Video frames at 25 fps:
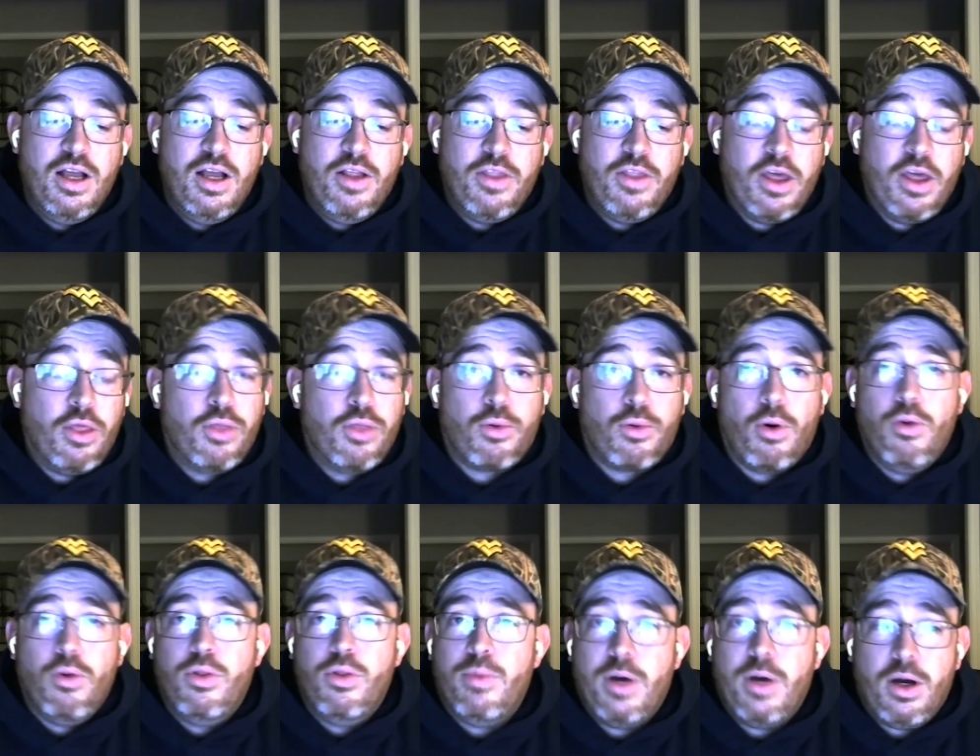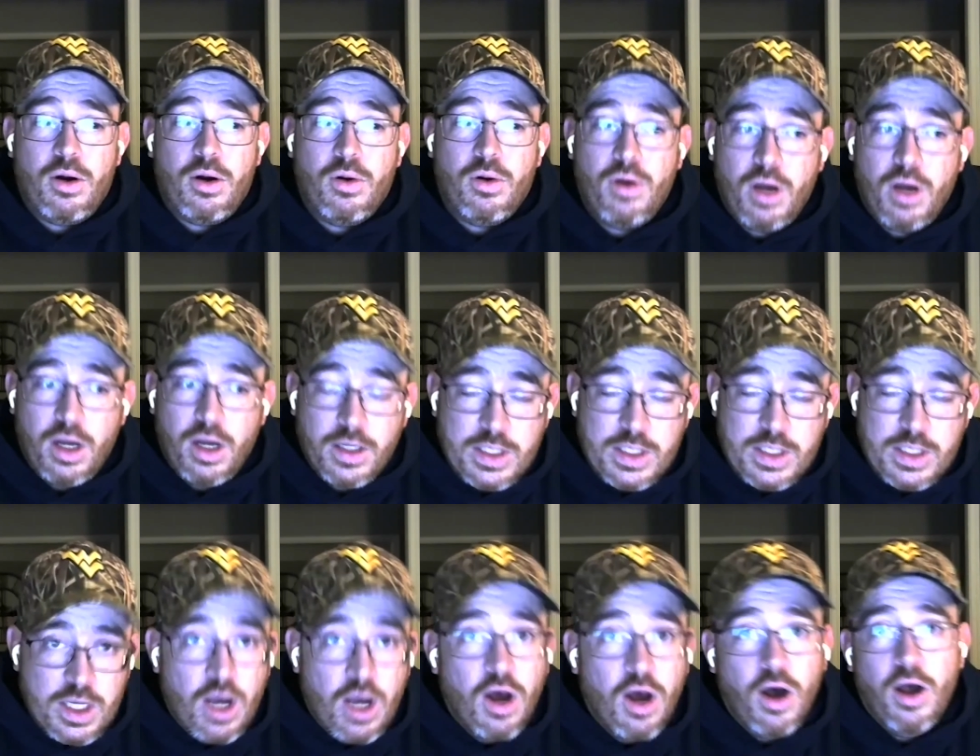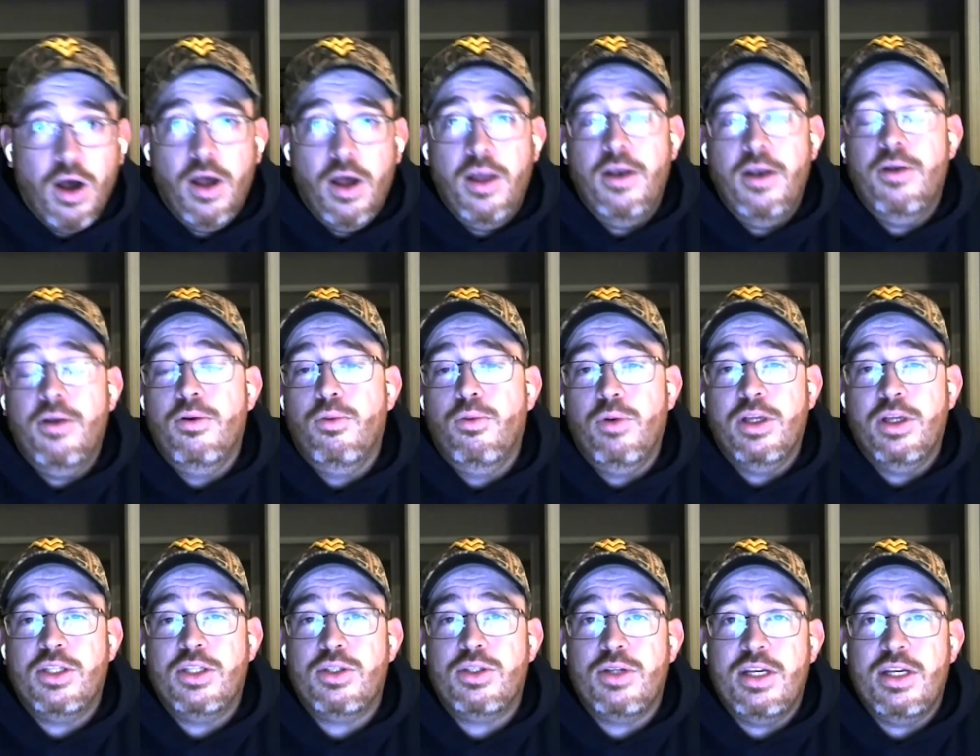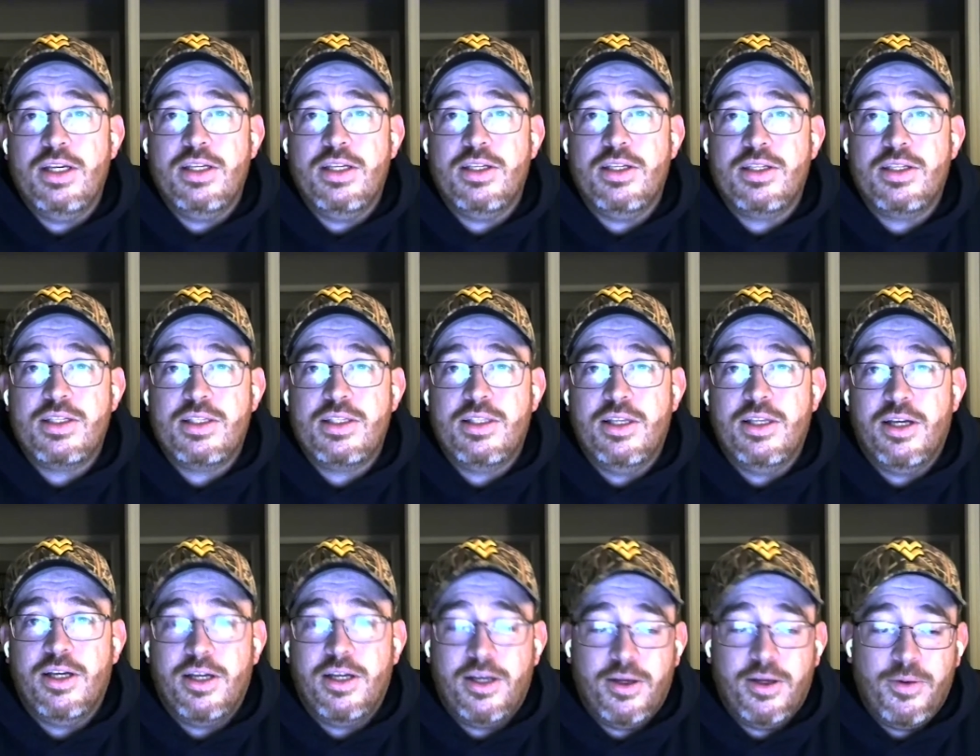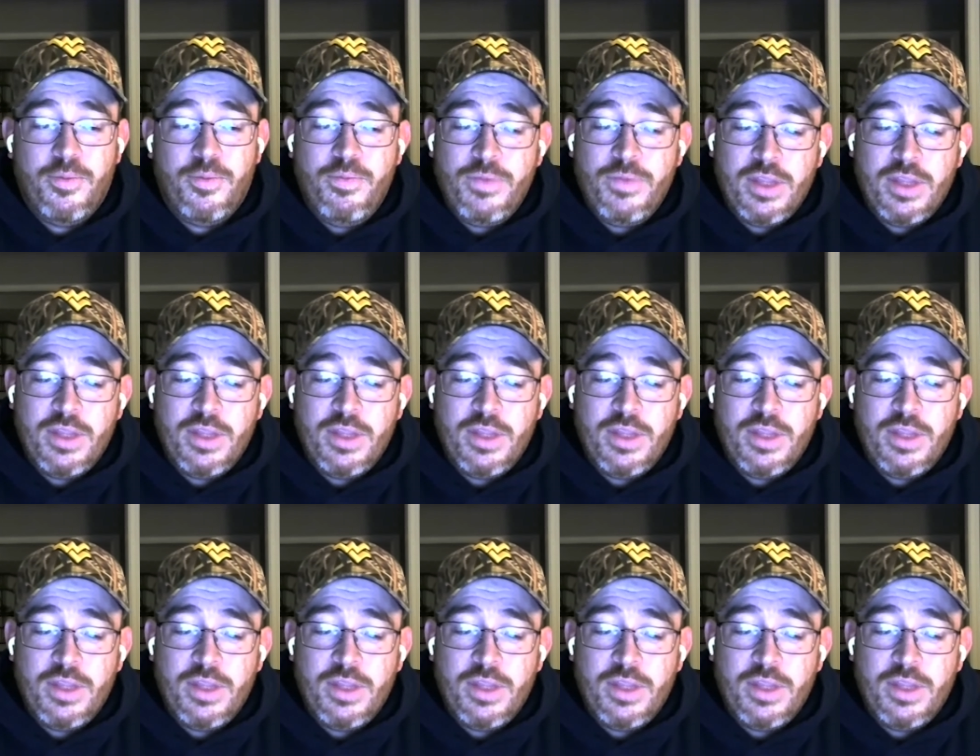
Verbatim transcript: They throw the ball a ton, which is the